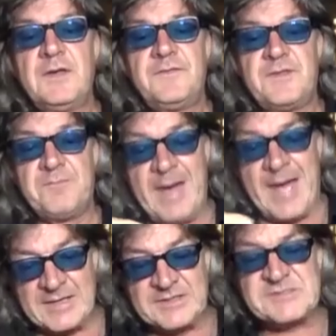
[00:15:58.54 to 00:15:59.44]
the
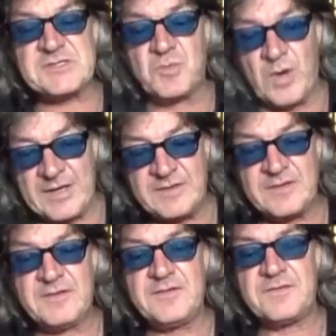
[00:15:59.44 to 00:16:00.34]
man to
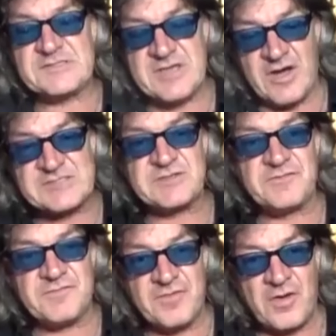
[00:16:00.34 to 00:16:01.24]
win the title
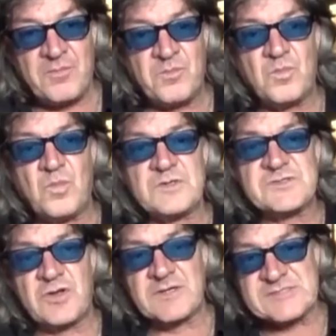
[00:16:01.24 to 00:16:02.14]
from was
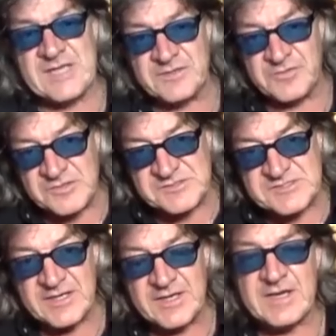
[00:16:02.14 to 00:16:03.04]
Alexander
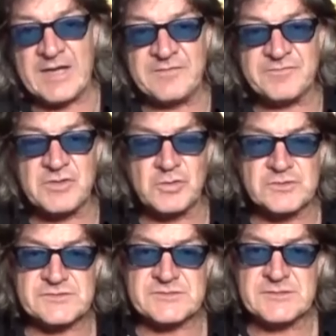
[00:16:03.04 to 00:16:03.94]
Usyk, and of
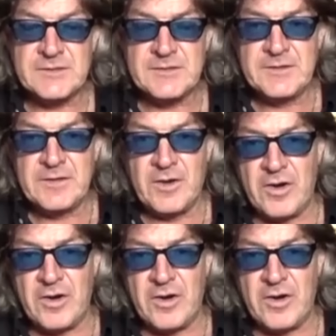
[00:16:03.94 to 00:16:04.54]
course, uh,